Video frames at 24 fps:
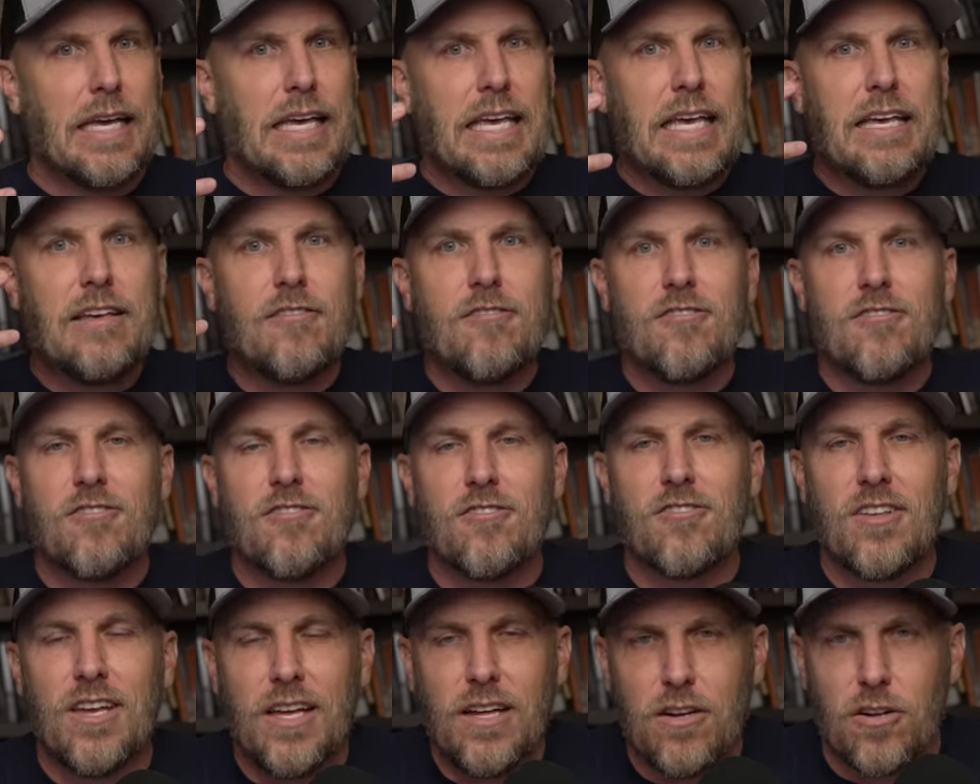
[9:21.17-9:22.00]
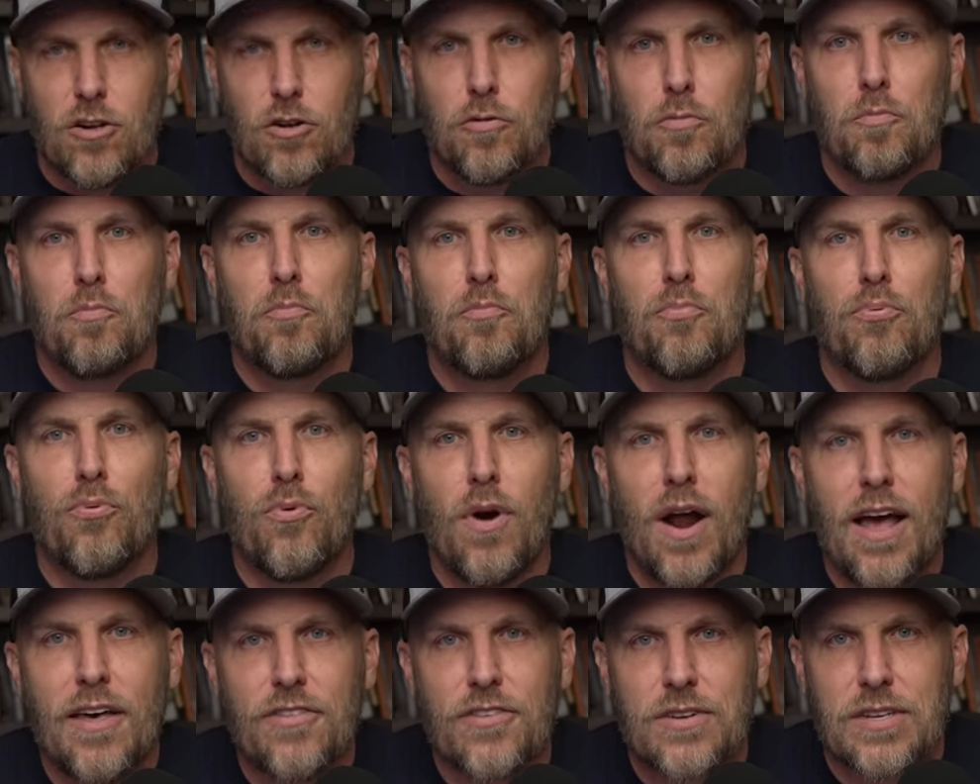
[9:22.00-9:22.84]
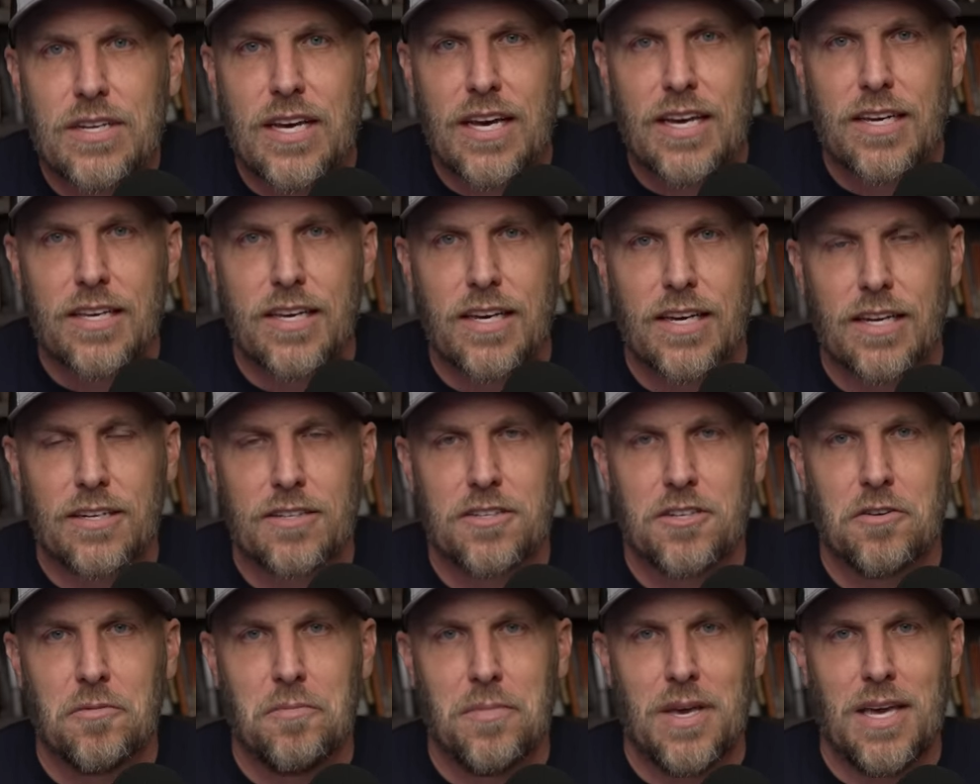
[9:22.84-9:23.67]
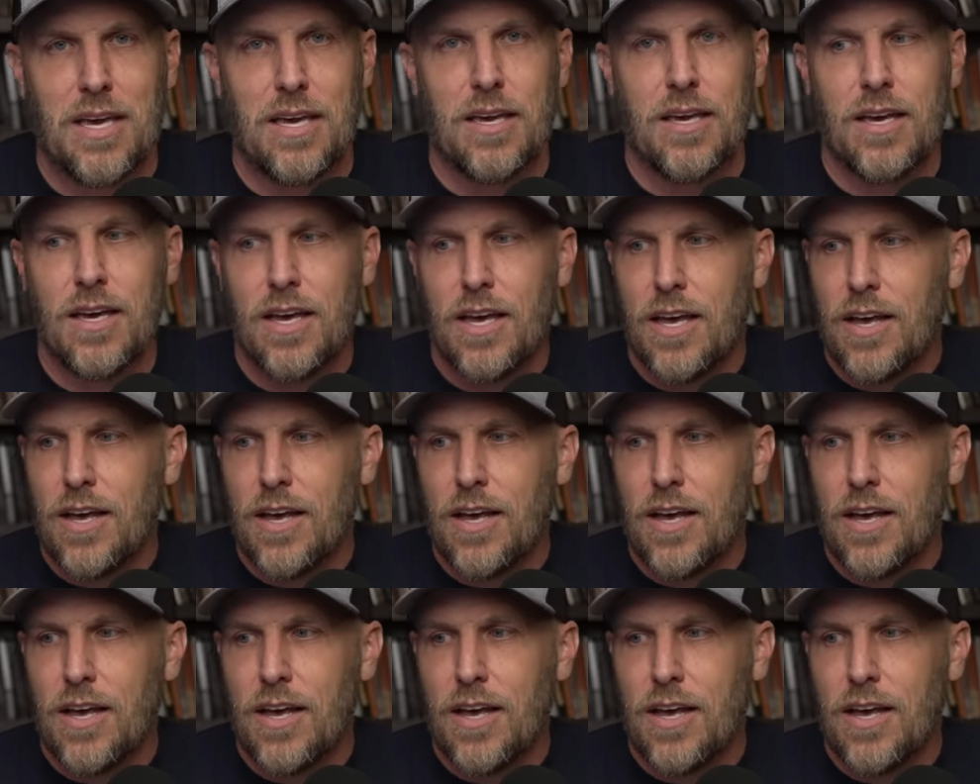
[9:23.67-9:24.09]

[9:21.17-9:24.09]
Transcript: is still breathtaking to me.